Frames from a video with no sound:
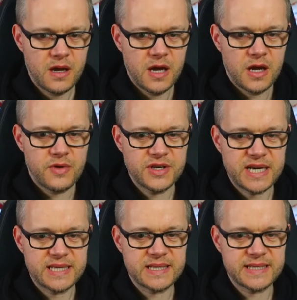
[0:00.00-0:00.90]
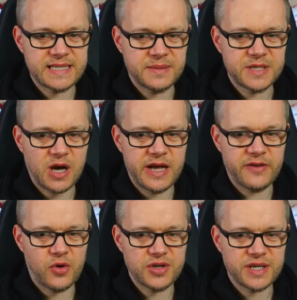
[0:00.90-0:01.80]
Regista says, I'm tired of
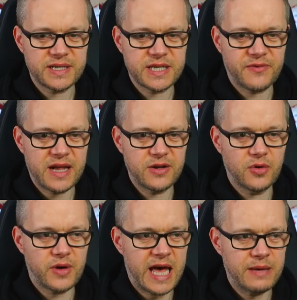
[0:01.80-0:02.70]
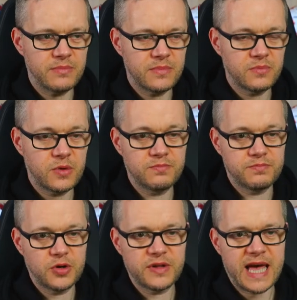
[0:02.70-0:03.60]
watching us defend all game. We'll
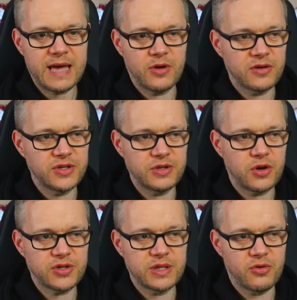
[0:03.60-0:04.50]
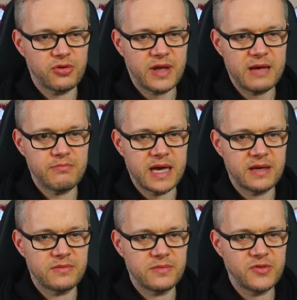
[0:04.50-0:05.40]
put the game on because you're watching the wrong game, mate.
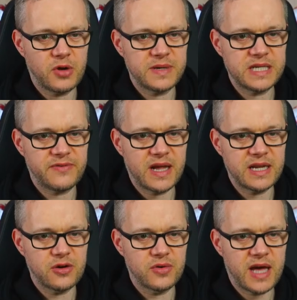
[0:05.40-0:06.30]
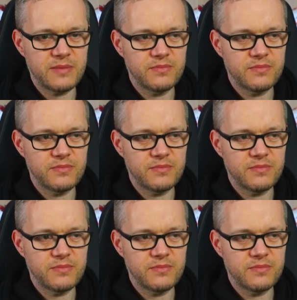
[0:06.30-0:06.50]
We've not been defending all game.